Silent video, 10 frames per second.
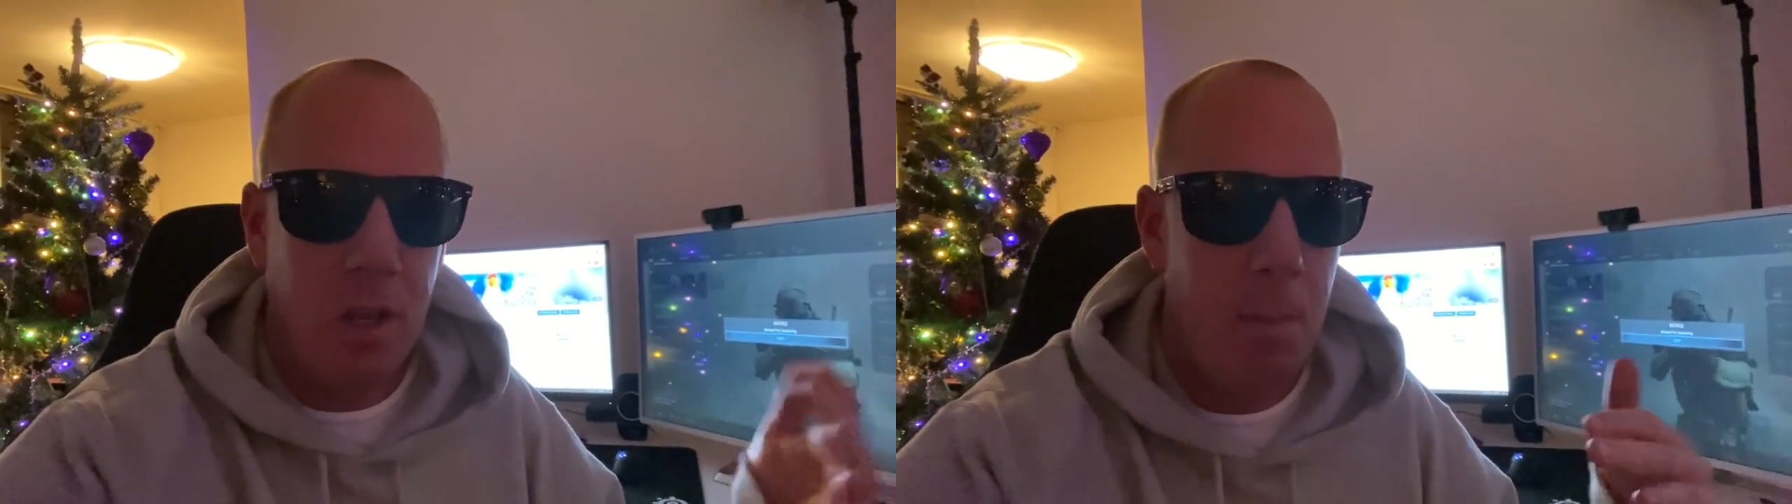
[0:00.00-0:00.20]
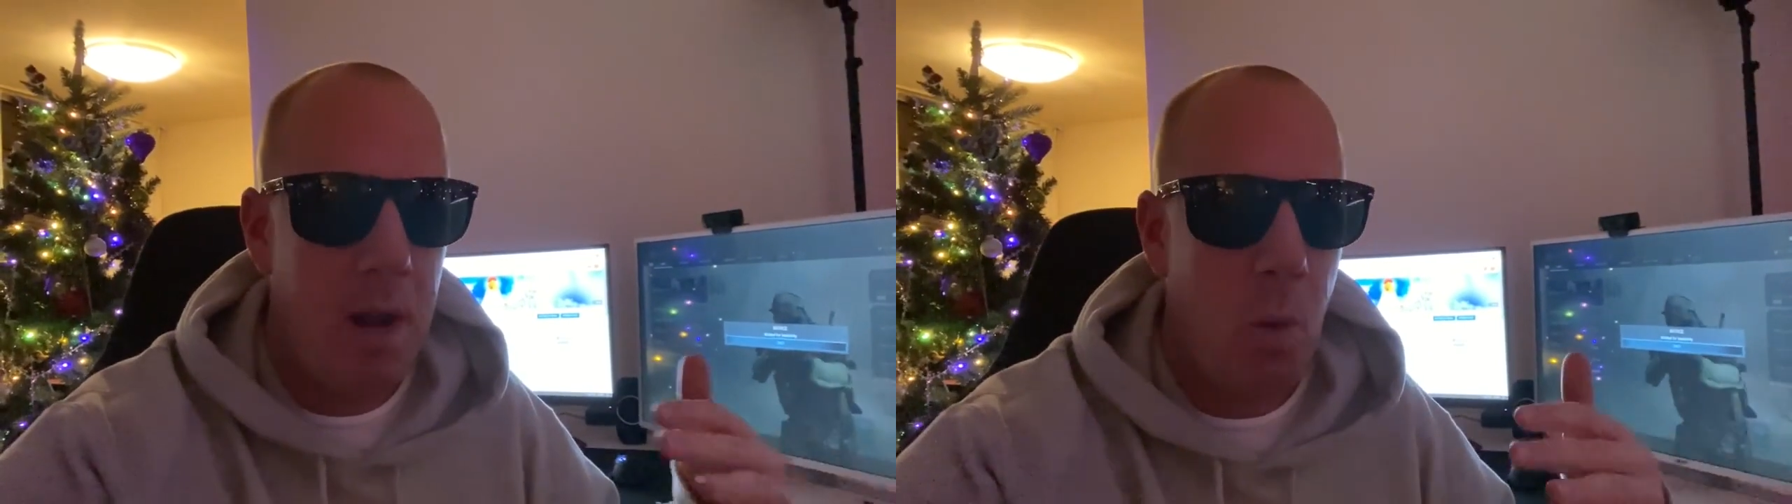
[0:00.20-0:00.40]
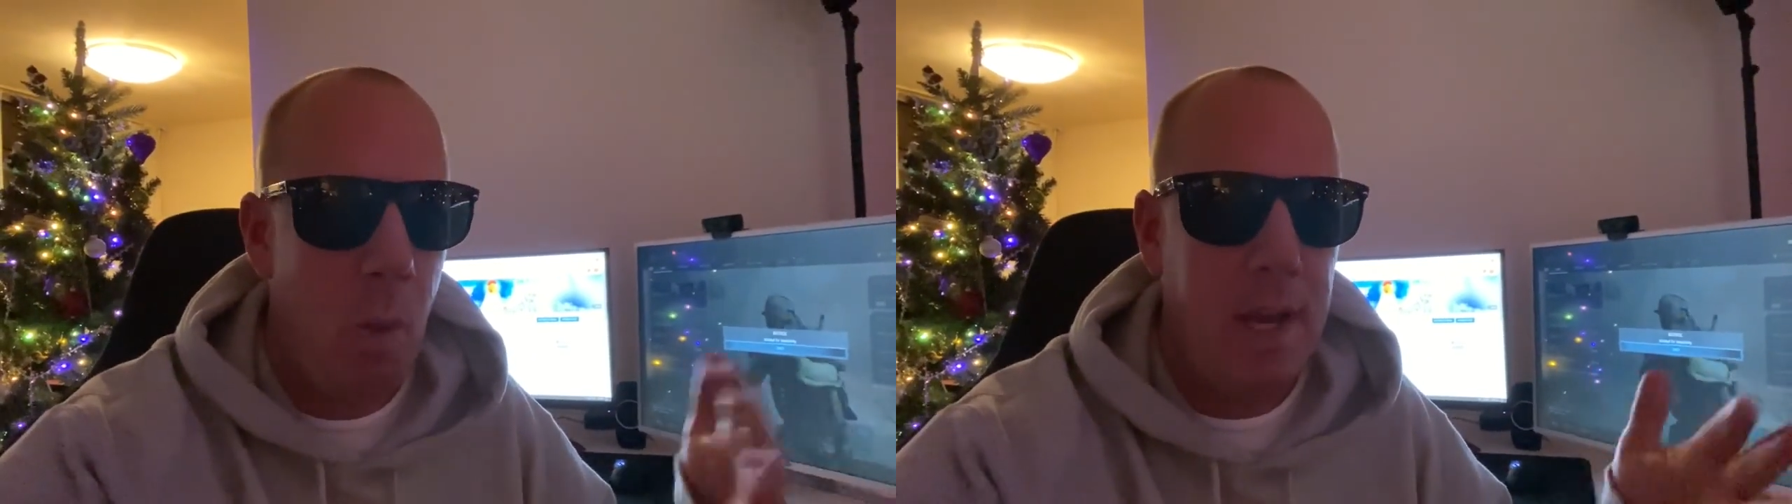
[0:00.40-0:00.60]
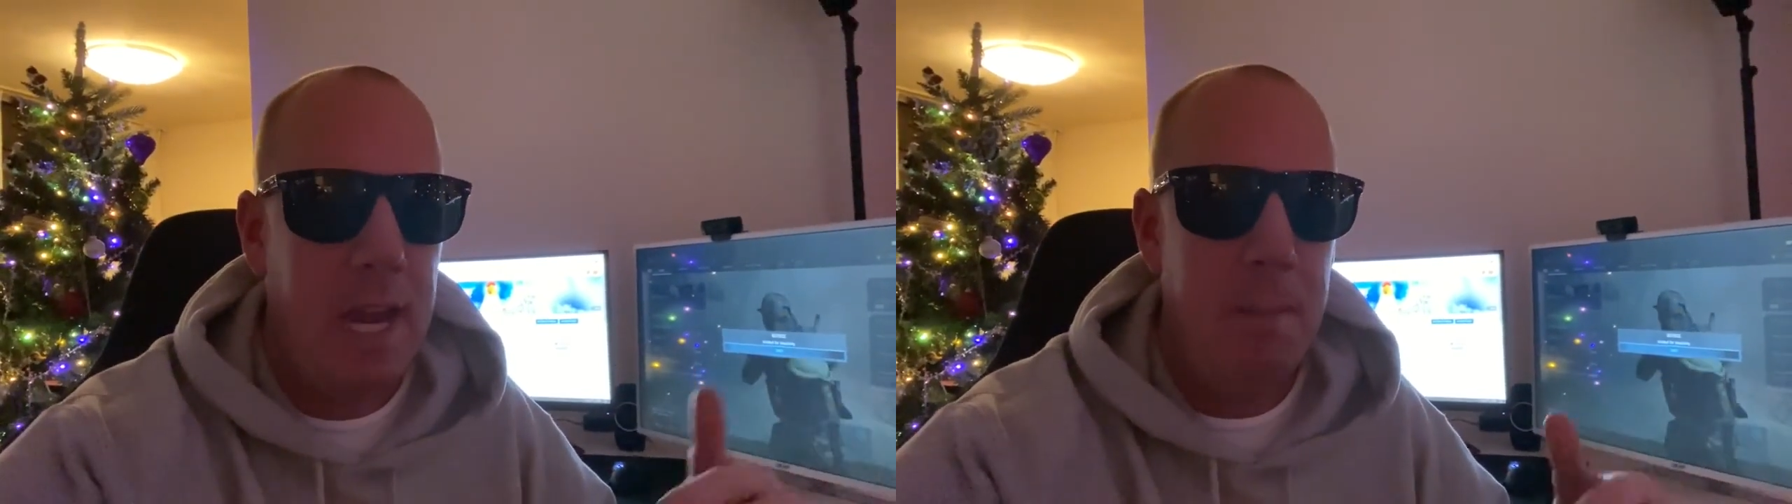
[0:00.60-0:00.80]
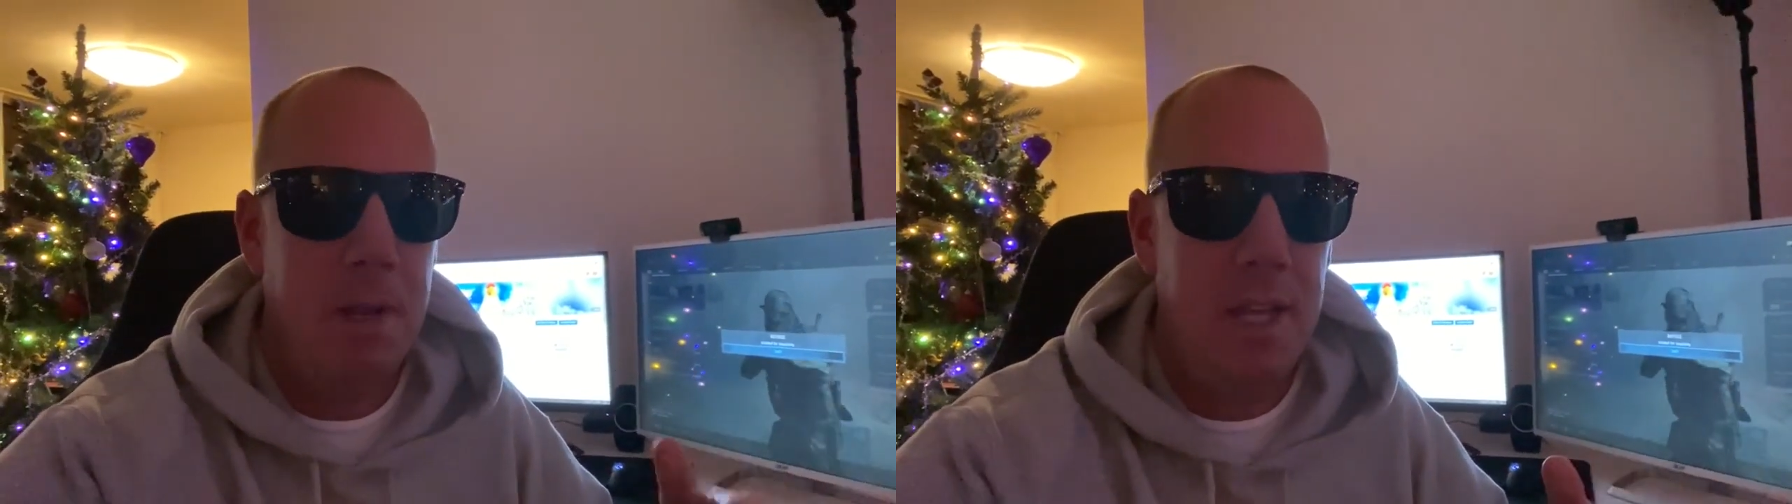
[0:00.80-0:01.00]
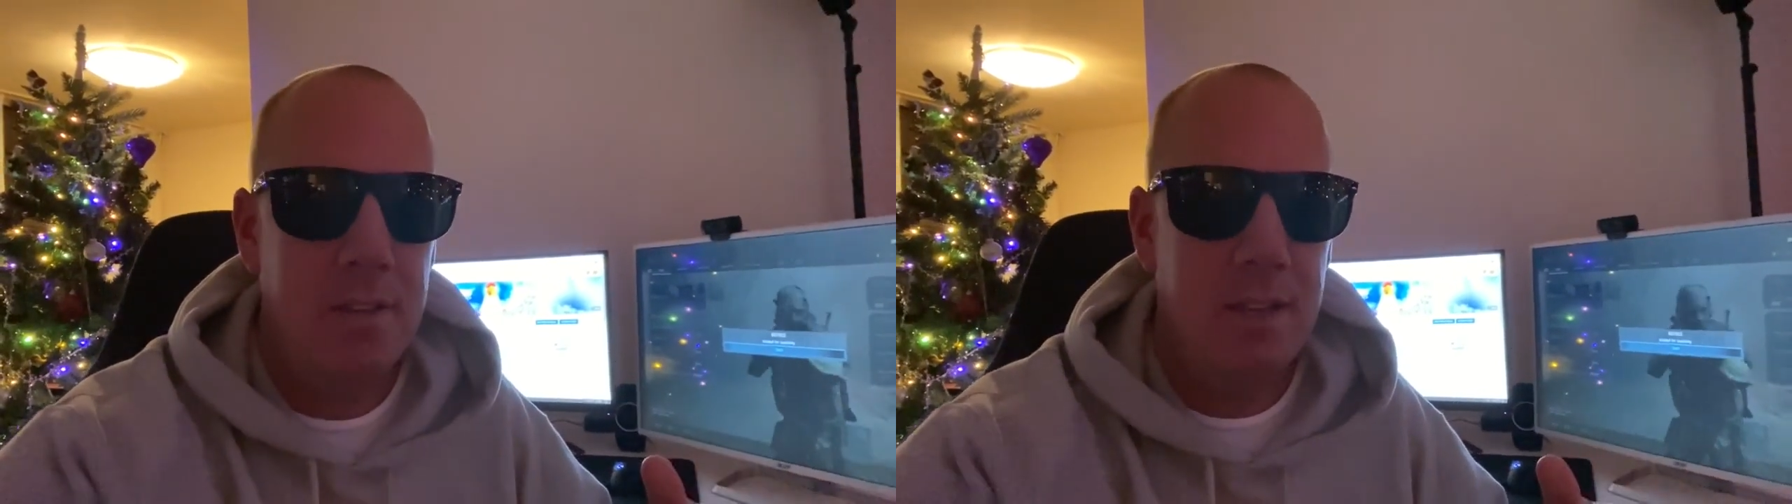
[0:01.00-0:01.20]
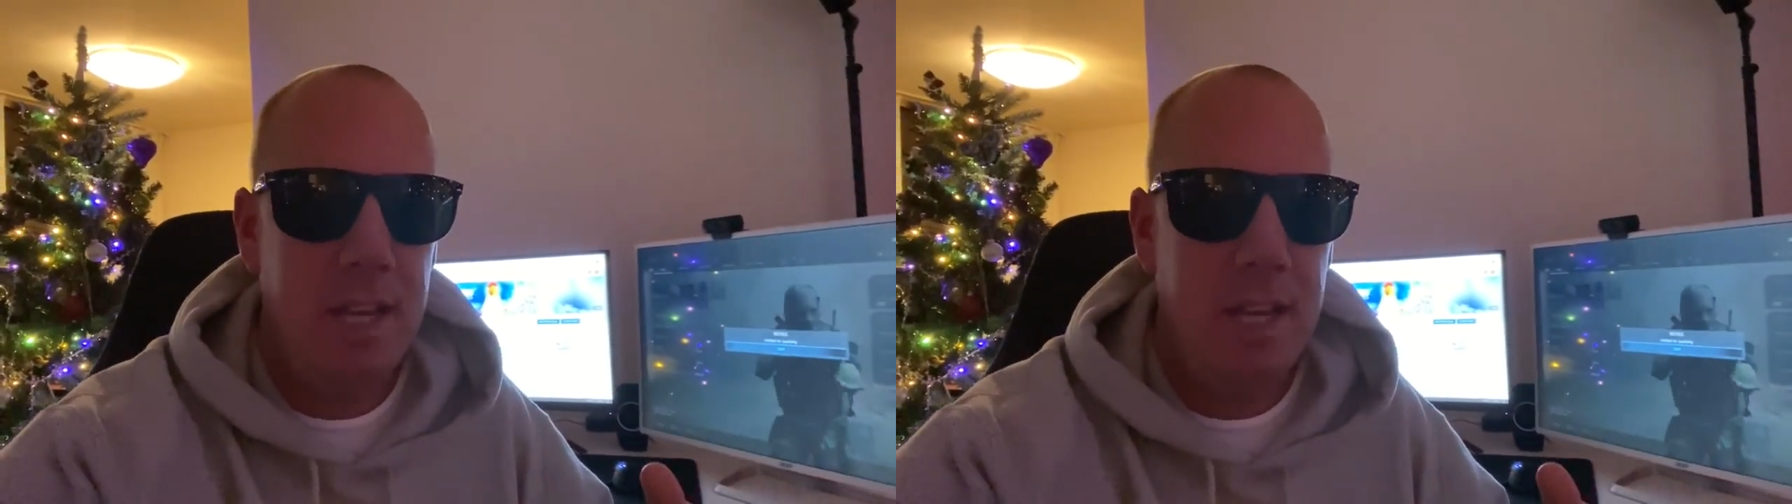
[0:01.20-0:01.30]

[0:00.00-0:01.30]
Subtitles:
No matter what game it is,